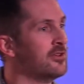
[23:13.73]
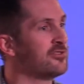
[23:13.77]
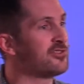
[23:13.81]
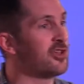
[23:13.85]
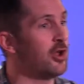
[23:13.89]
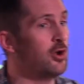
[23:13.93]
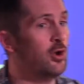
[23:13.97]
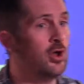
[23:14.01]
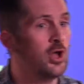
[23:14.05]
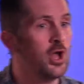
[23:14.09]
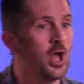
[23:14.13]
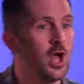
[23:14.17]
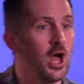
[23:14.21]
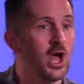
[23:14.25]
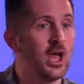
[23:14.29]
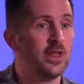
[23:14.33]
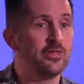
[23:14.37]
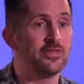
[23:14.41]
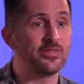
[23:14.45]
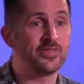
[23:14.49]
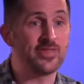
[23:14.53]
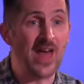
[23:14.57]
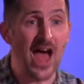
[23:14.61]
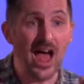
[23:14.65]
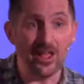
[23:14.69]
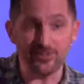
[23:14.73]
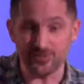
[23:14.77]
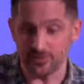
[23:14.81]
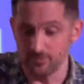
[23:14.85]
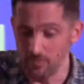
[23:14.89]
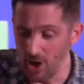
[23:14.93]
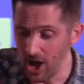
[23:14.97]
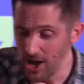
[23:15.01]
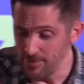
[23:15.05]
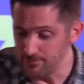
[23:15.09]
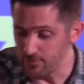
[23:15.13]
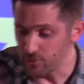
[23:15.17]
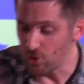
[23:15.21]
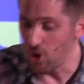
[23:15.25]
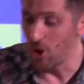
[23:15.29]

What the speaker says: So that's my